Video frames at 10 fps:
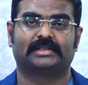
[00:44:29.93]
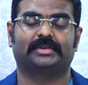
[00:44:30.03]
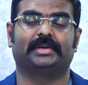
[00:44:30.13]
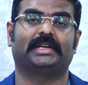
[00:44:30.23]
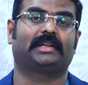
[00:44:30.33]

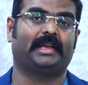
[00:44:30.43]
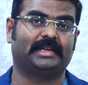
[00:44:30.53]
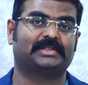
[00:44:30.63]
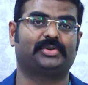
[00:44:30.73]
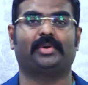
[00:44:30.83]
So in
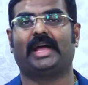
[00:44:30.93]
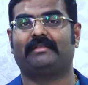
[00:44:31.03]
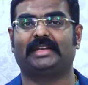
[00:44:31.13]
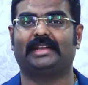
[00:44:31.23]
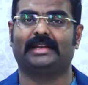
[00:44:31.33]
case you
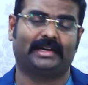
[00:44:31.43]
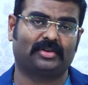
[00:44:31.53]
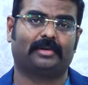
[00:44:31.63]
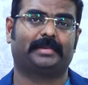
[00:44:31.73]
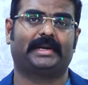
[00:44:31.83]
have any net
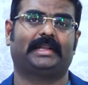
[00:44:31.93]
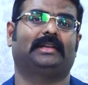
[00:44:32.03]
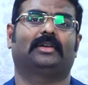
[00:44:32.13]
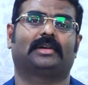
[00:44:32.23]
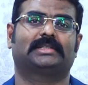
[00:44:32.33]

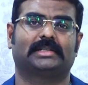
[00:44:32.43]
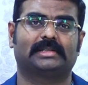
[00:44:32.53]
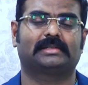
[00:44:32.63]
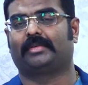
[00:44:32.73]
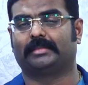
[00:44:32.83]
operating
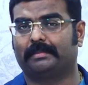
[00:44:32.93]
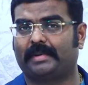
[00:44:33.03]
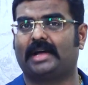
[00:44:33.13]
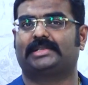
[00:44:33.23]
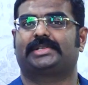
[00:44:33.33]
losses from the
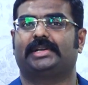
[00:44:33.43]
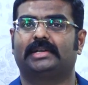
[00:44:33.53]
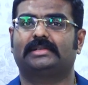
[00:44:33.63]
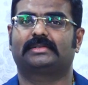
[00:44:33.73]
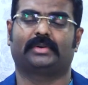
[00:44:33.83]
past
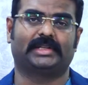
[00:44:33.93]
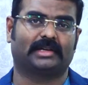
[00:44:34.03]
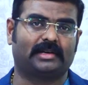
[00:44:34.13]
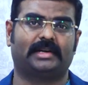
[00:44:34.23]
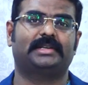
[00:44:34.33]
years, so in the
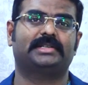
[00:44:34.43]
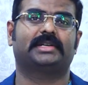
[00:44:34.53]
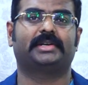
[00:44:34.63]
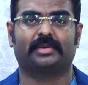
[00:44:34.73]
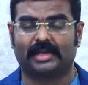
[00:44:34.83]
current
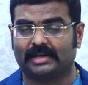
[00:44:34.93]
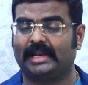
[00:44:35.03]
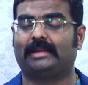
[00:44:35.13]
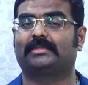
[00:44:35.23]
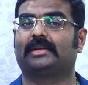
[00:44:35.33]
year you can
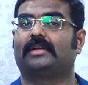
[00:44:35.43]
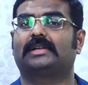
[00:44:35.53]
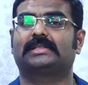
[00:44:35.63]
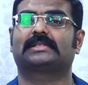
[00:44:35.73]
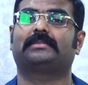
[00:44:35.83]
claim the
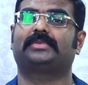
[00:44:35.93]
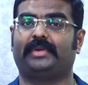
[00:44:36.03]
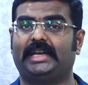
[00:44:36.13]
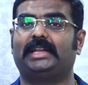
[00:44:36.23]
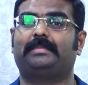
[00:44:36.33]
losses up to
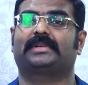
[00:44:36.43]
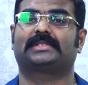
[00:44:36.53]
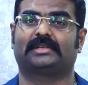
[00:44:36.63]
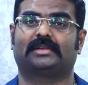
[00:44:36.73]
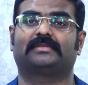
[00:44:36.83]

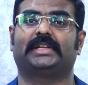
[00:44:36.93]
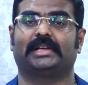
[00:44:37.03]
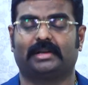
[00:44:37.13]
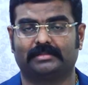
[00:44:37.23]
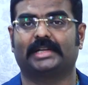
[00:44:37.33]
80% of the
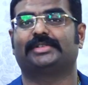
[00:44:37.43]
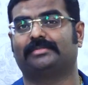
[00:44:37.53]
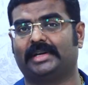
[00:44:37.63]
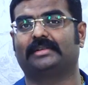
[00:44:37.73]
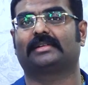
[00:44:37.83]
income that you
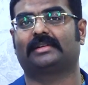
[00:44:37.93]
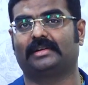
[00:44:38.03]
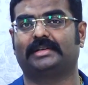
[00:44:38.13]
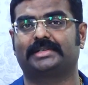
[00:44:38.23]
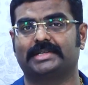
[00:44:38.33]
made in the
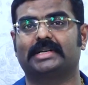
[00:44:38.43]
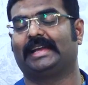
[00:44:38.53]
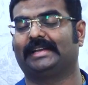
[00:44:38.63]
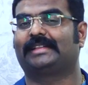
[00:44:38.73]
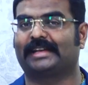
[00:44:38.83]
current year.
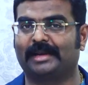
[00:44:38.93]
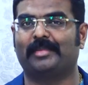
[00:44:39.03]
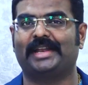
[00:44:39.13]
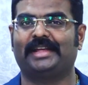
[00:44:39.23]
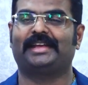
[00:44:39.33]
Anything
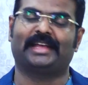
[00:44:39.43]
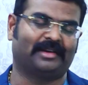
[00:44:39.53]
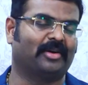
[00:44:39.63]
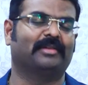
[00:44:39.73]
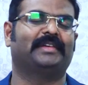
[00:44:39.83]
remaining
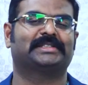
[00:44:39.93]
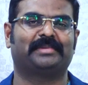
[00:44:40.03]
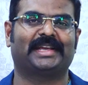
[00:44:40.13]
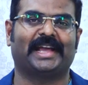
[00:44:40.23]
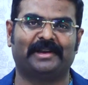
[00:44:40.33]
can always
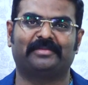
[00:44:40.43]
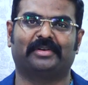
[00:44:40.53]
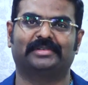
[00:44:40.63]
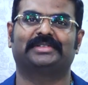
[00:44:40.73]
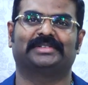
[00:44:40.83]
be carried
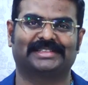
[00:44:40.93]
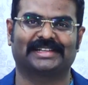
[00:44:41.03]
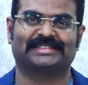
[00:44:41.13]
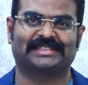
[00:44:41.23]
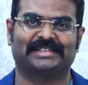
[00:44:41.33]
forward to the
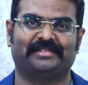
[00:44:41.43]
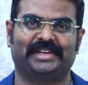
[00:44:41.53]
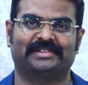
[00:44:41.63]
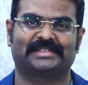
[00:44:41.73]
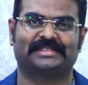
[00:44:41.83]
successive
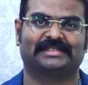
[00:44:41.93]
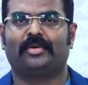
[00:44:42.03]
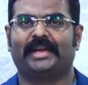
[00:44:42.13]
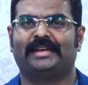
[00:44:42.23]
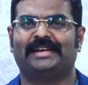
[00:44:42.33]
years.
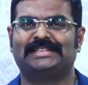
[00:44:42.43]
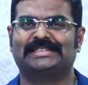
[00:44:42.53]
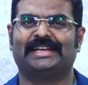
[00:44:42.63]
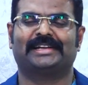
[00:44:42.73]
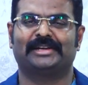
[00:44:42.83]
Okay,
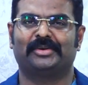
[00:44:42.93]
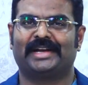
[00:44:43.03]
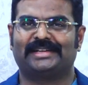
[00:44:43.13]
let's take a look